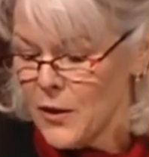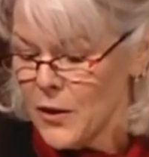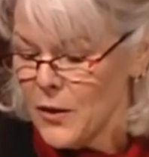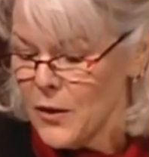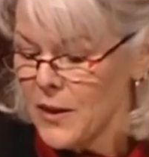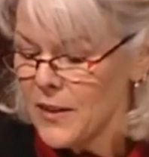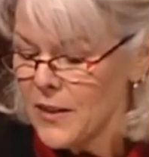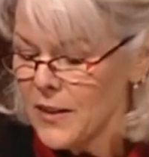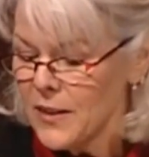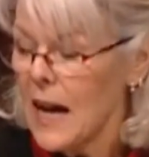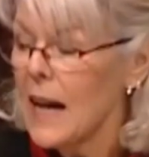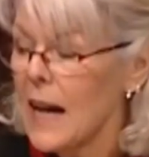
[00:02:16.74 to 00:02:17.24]

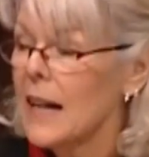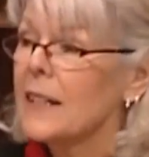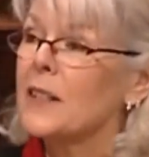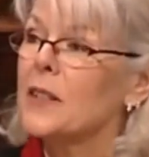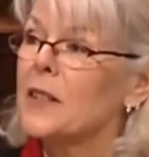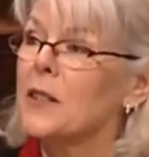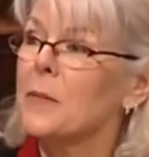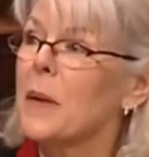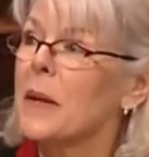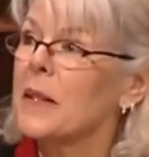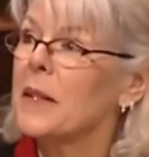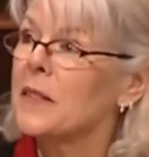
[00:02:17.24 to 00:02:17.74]
Once you
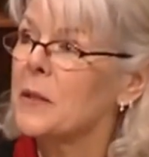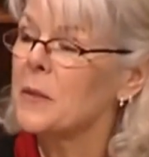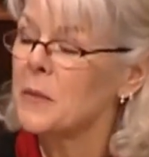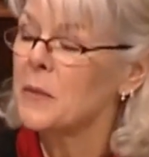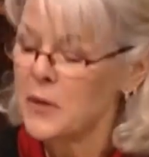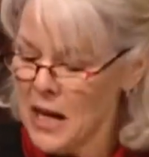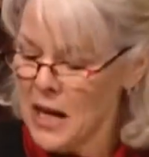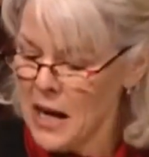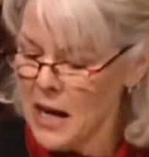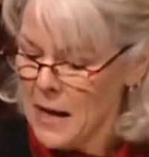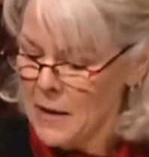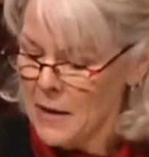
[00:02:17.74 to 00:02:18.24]
decide to
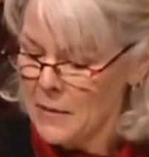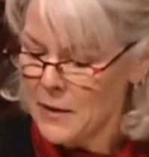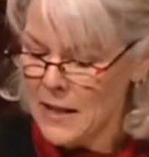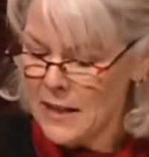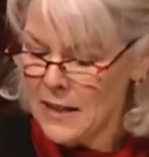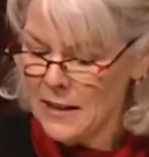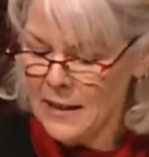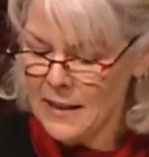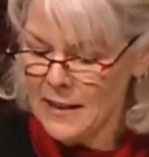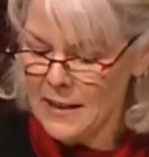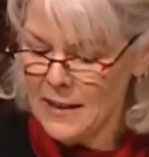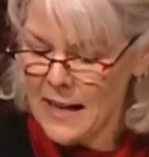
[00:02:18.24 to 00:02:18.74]
spend some
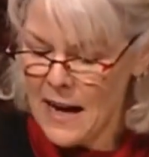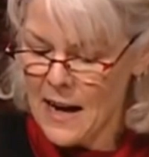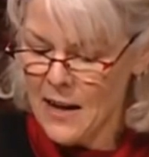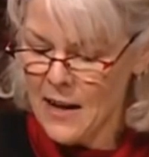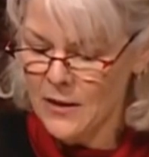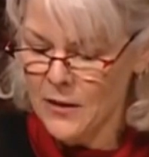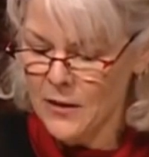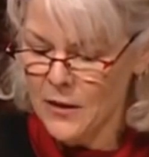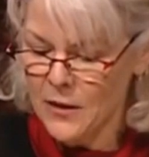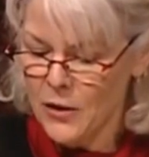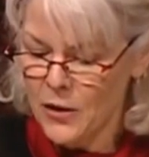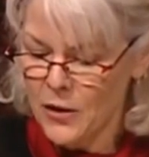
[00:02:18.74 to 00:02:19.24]
time kneeling
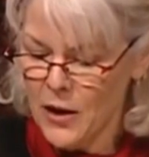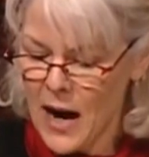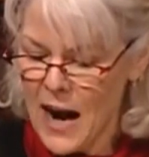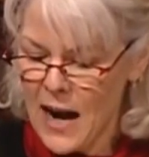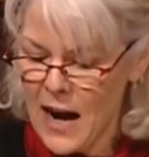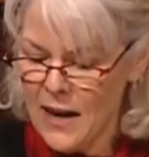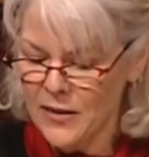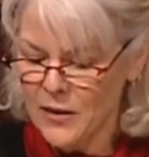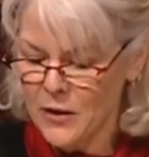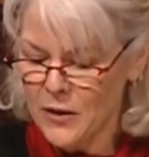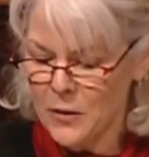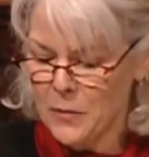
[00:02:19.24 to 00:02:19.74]
down in the
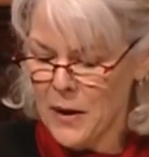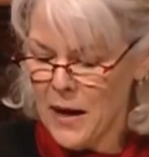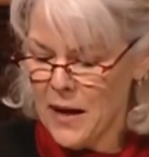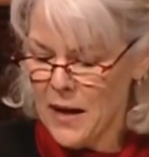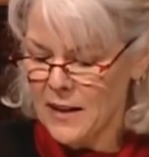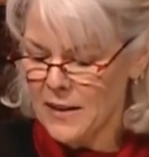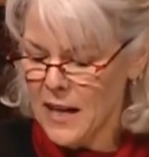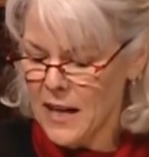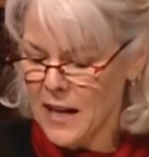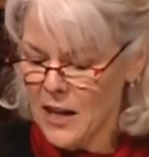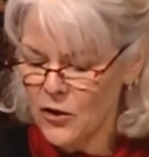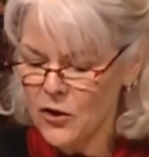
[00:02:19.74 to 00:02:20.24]
grass to
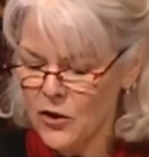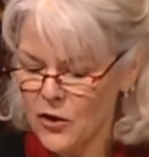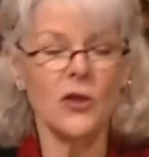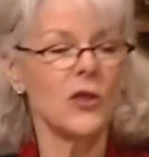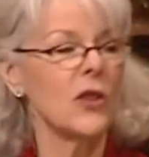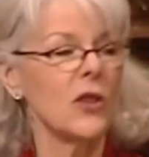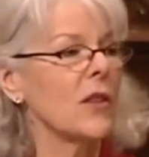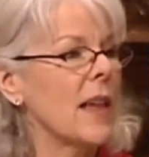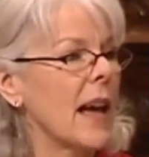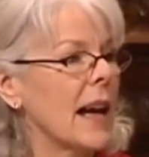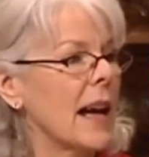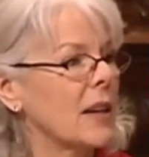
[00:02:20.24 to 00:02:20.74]
pay
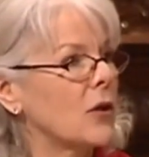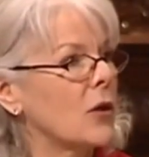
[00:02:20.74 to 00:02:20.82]
attention